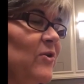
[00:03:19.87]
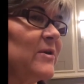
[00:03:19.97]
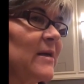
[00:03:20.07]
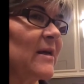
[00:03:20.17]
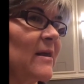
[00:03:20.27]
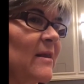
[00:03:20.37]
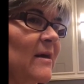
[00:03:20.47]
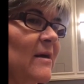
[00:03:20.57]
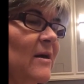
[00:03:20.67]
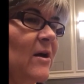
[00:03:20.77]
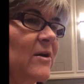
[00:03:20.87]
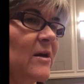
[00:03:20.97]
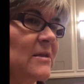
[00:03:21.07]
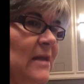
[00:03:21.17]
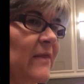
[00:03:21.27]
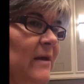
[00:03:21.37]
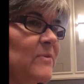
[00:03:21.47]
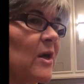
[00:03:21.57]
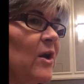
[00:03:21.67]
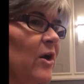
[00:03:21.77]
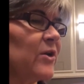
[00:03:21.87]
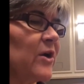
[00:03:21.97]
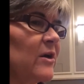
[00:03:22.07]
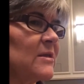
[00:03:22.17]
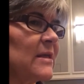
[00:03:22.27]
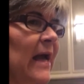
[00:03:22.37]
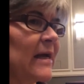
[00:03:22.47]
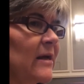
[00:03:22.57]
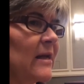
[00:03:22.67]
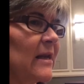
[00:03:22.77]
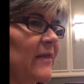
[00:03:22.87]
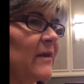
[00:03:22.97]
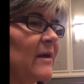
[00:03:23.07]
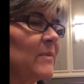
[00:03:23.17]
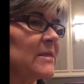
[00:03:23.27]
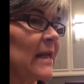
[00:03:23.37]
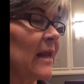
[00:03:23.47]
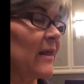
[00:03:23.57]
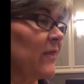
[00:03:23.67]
I had been using the low-dose lithium. So low-dose lithium,